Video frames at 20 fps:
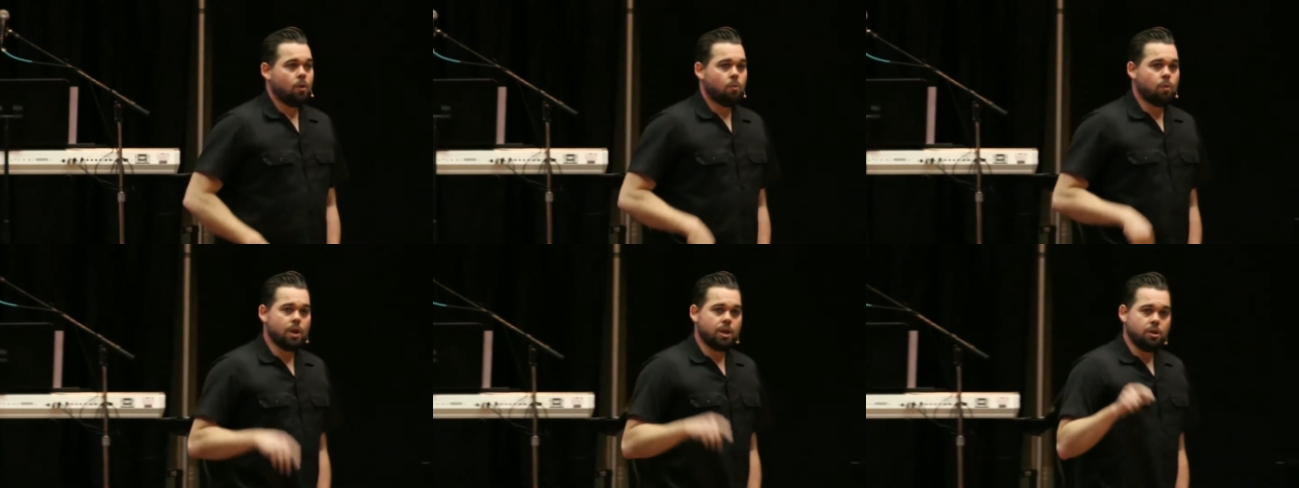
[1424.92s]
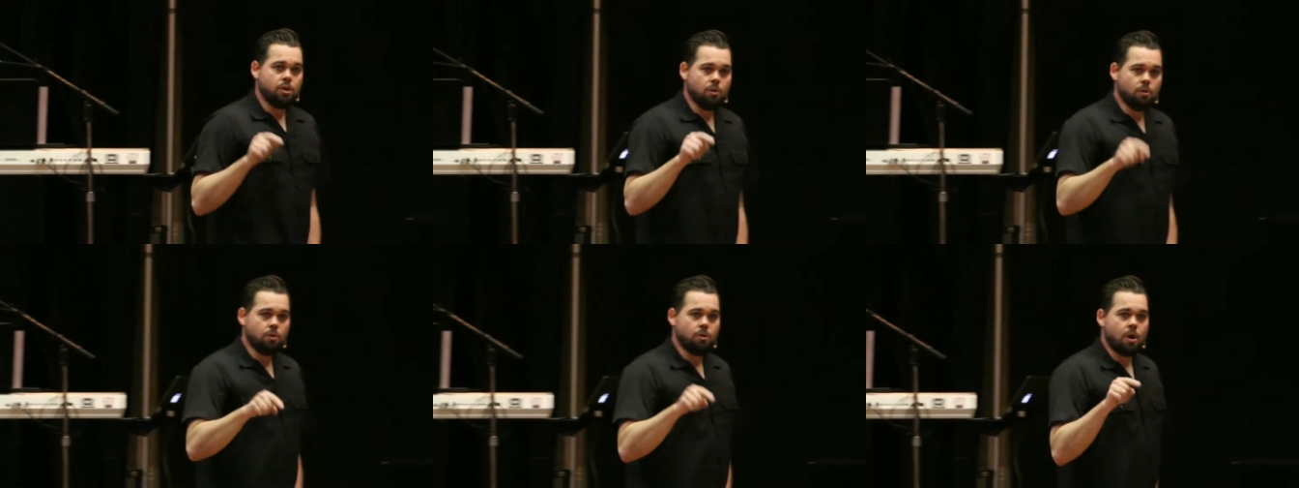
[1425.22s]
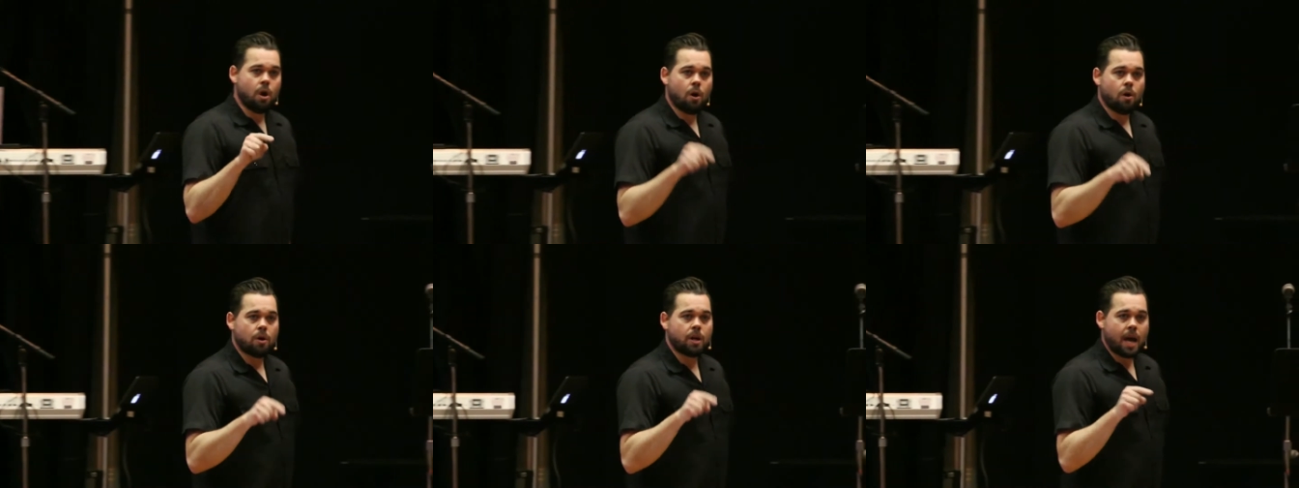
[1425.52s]
when you
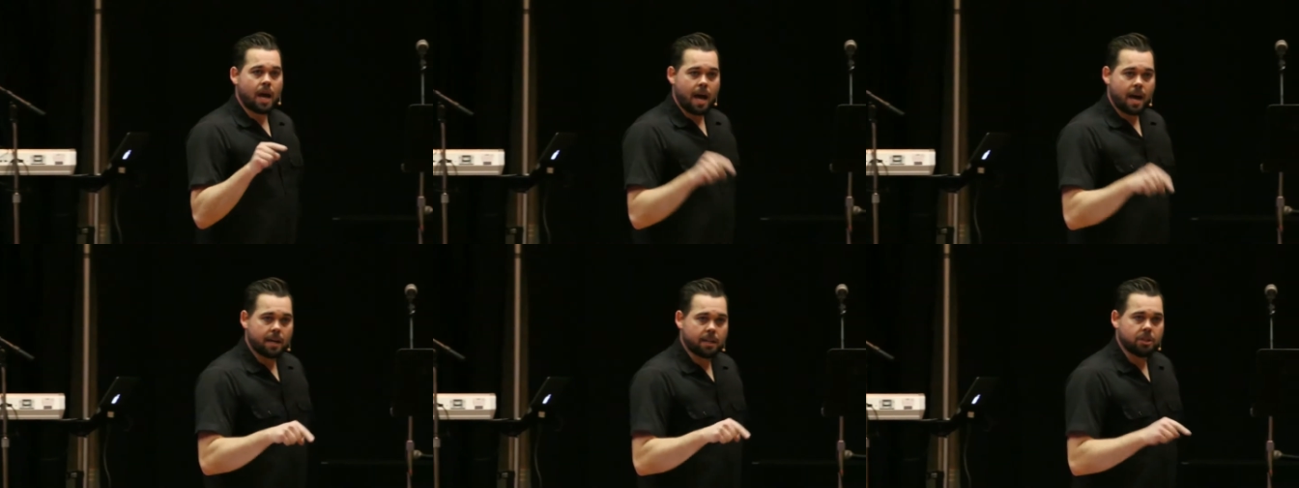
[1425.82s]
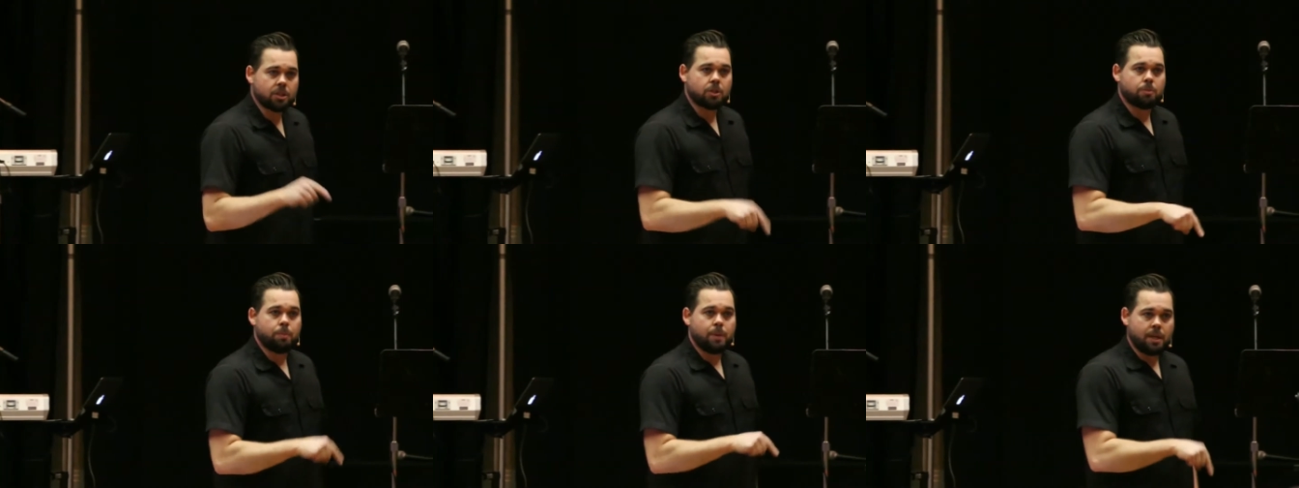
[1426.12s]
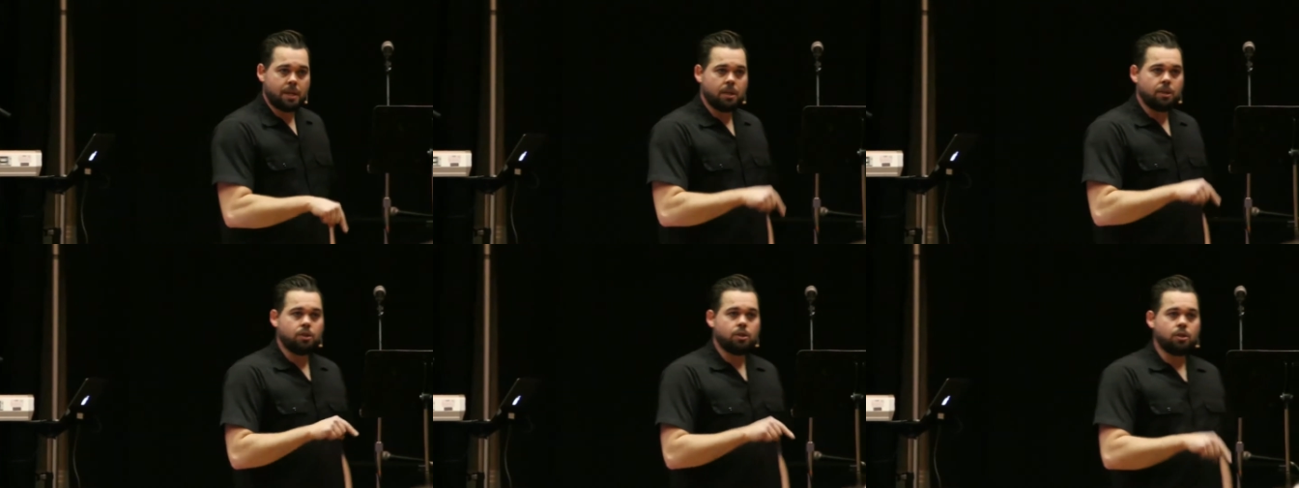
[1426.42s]
know God is
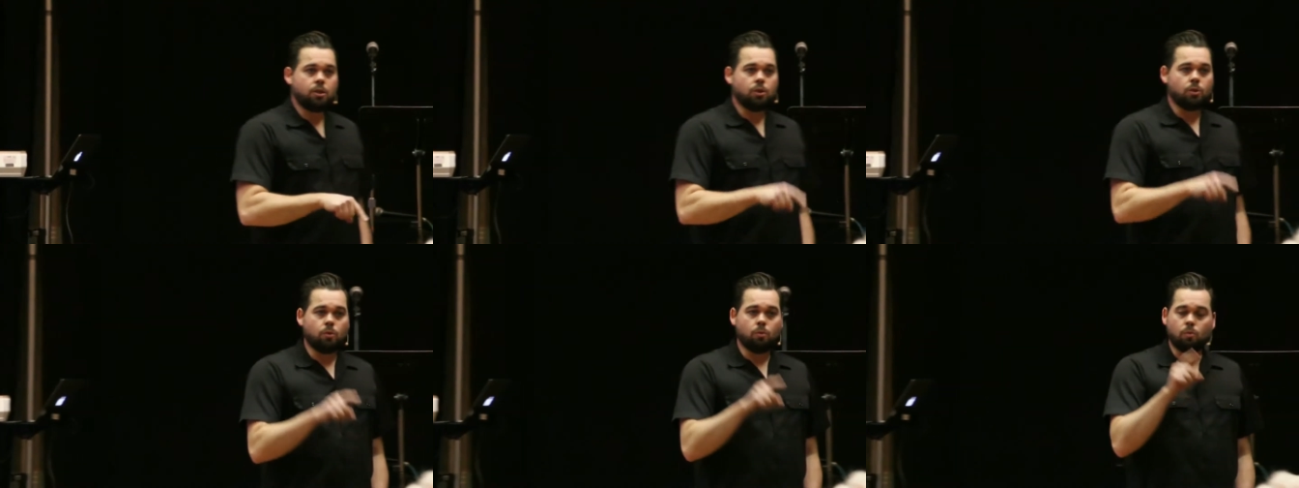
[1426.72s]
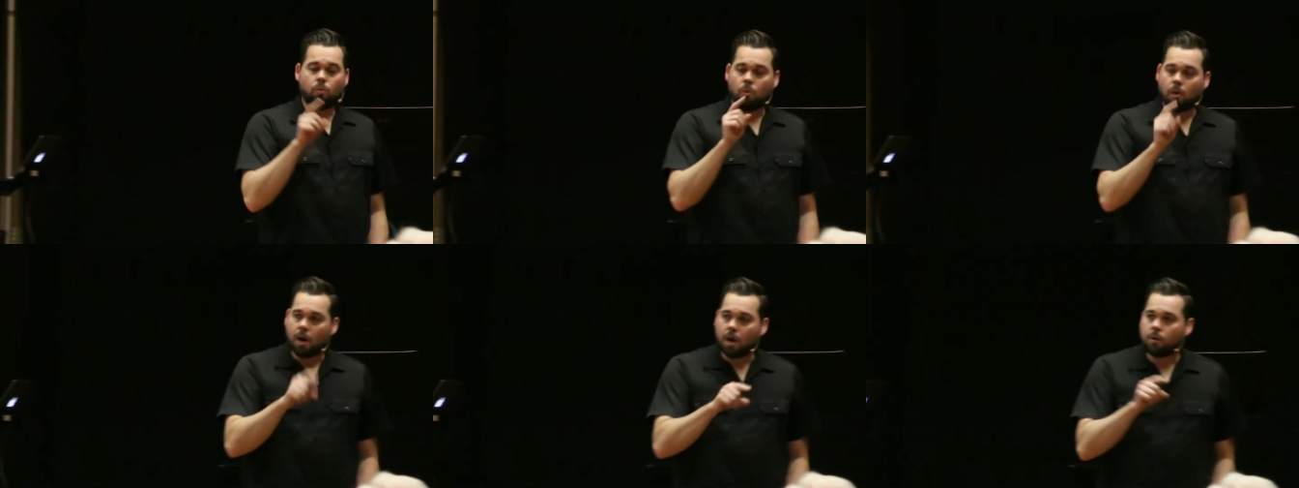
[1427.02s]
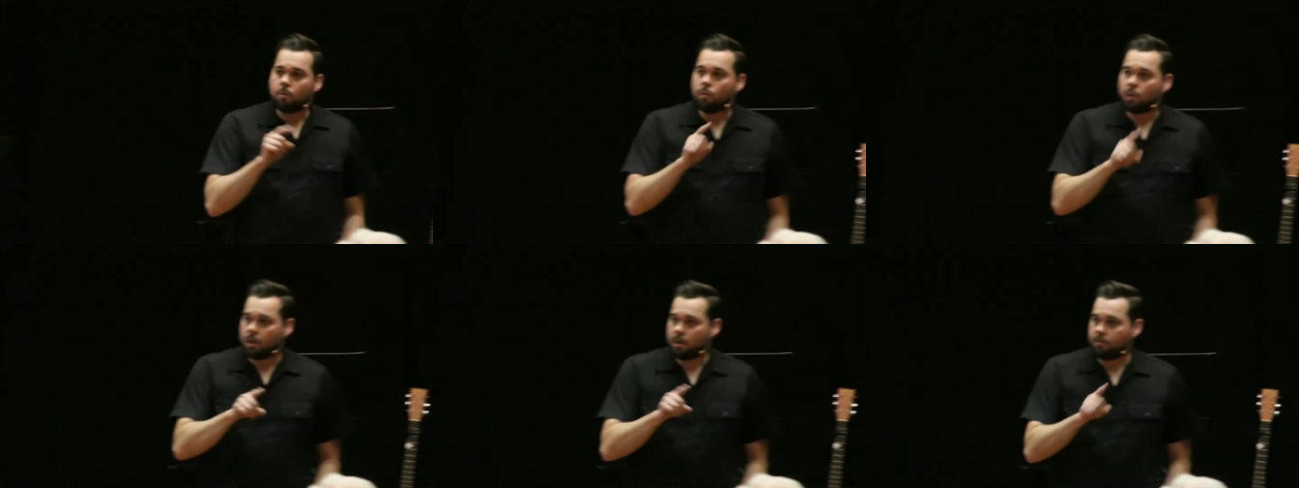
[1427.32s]
speaking to you,
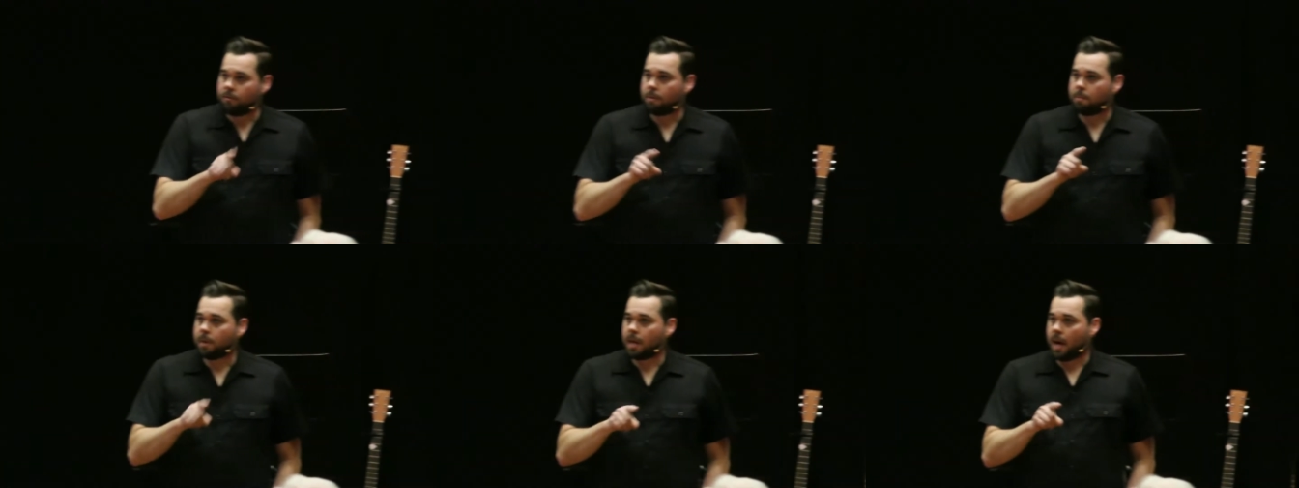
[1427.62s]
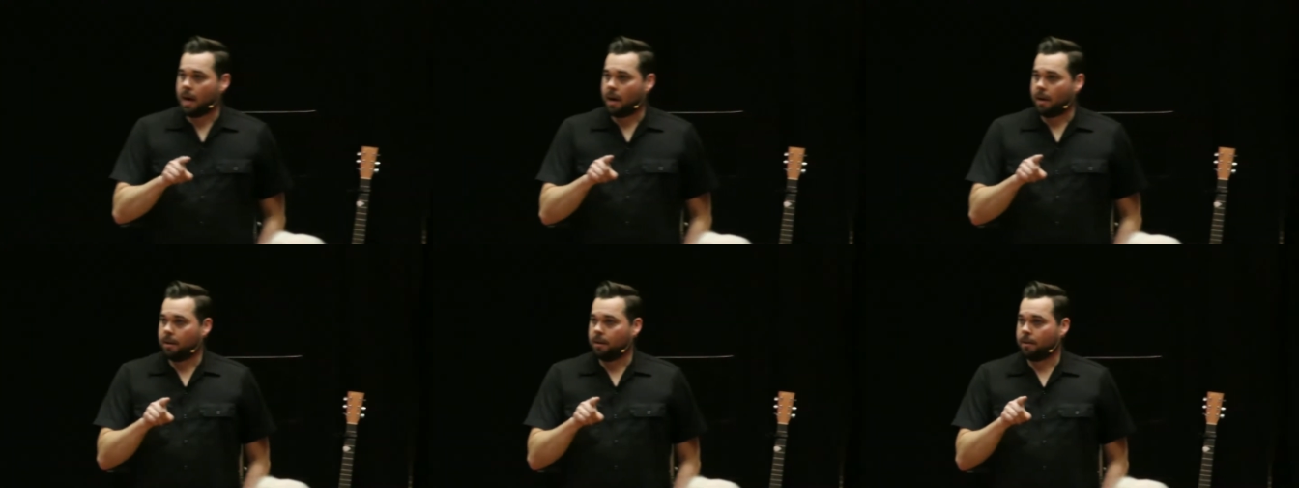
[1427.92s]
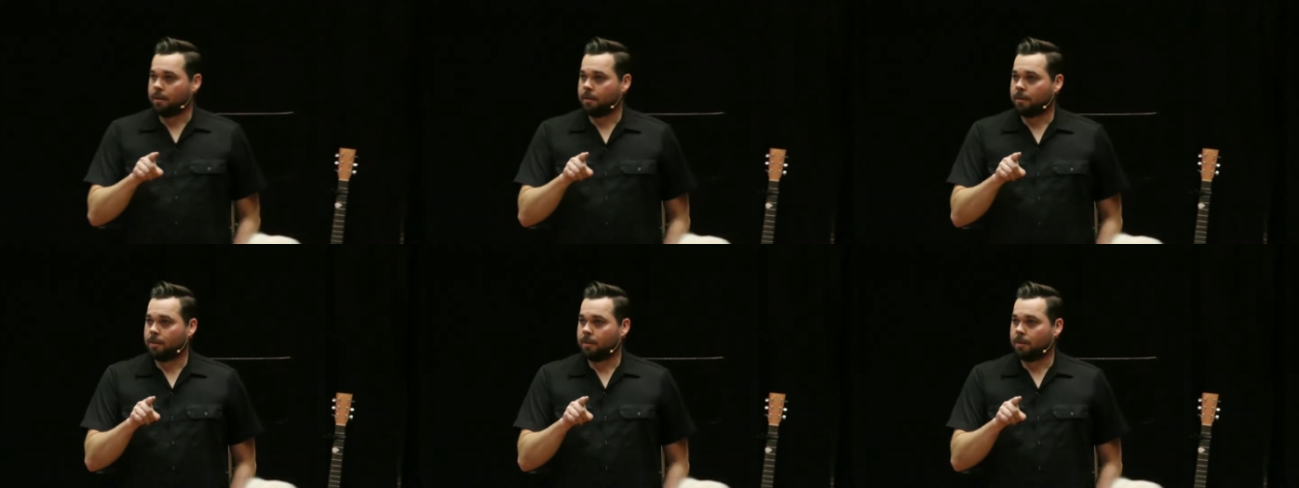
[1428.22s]
one word from God